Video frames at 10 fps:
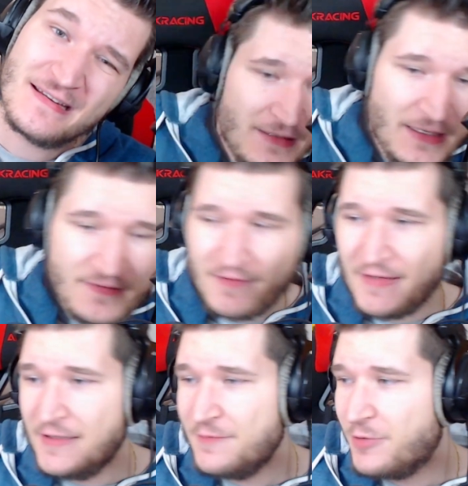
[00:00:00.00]
Now seriously,
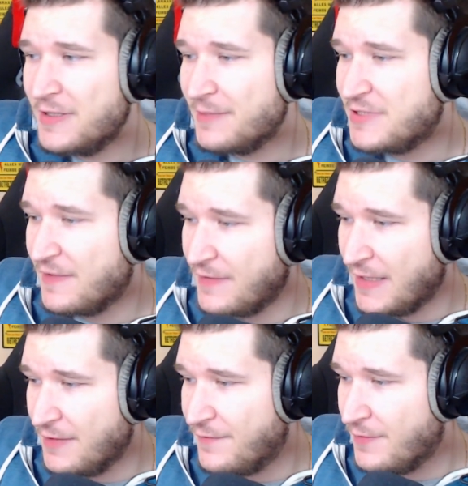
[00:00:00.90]
at this point I'm just
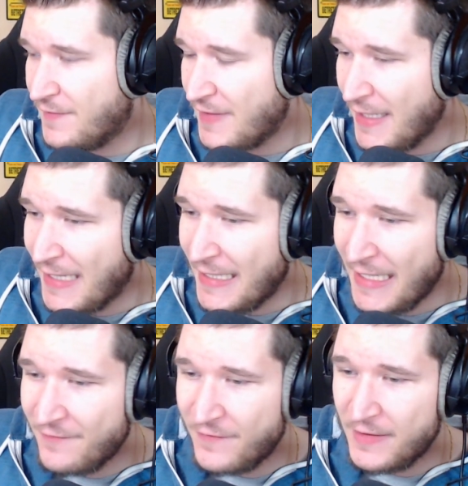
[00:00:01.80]
kind of furious. Again, I
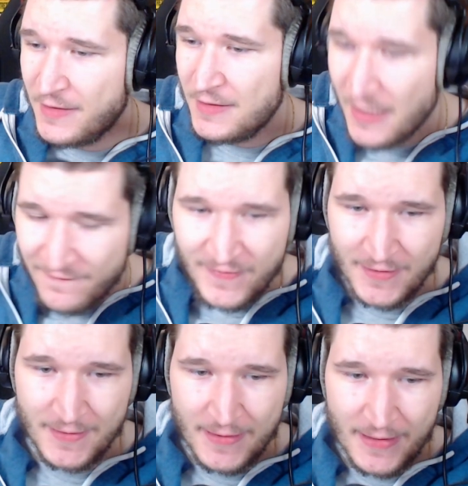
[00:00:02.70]
have
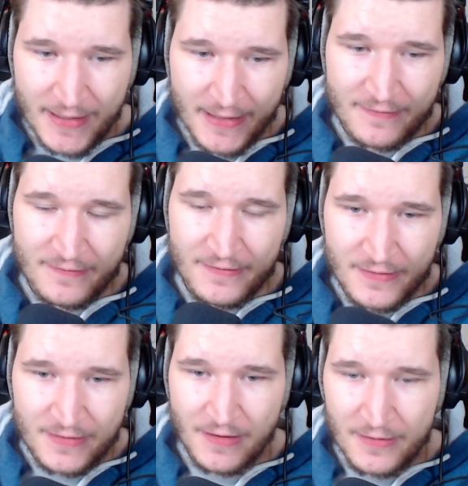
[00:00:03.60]
nothing against
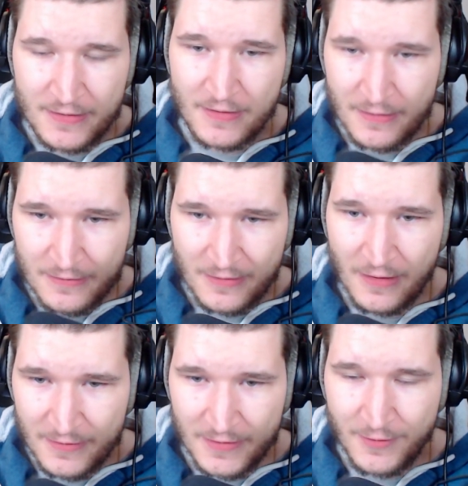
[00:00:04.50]
the other
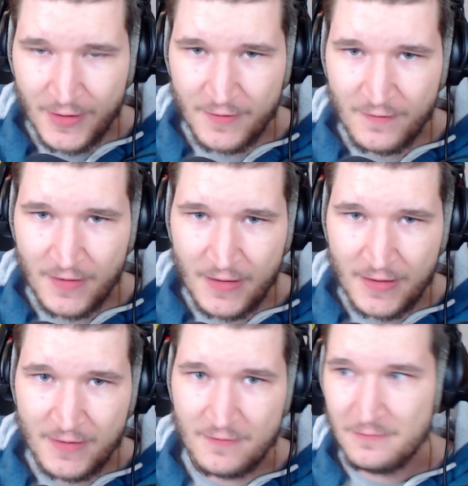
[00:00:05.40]
content creators. At
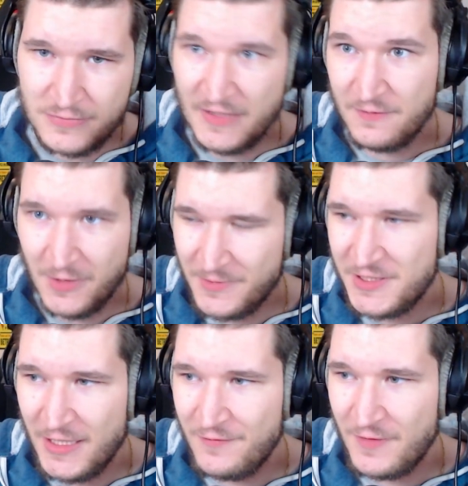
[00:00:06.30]
least there's one which
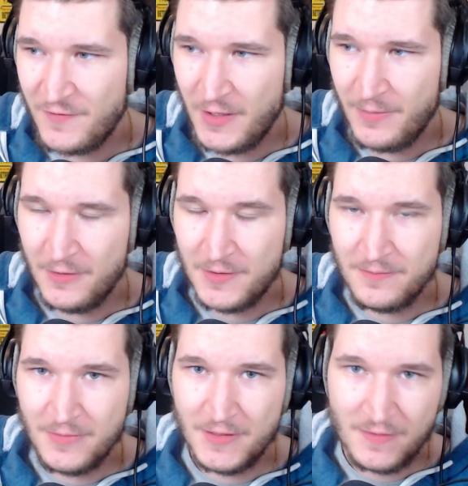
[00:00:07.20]
I have something about,
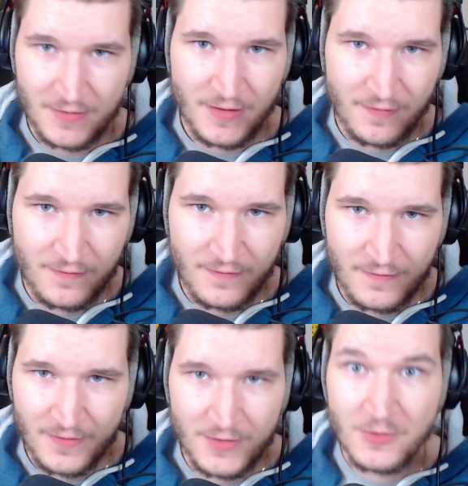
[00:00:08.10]
but
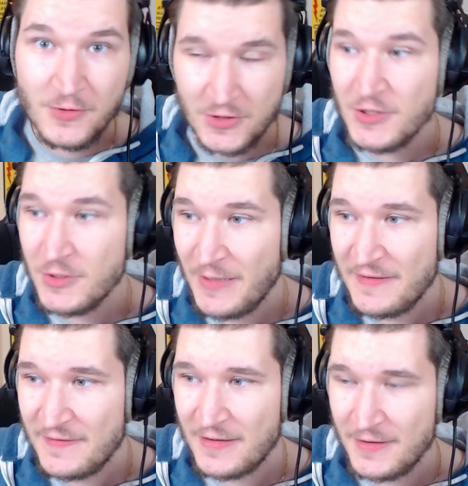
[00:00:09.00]
that's... You
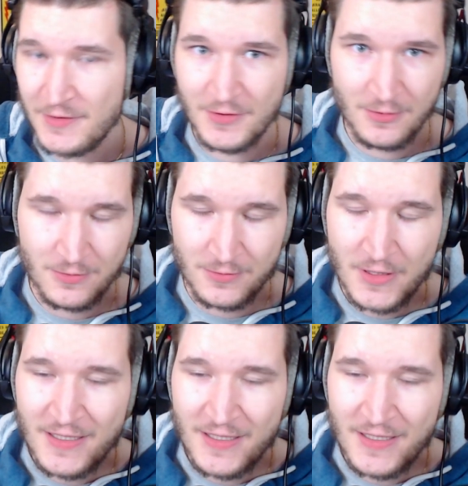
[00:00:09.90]
basically, you know who.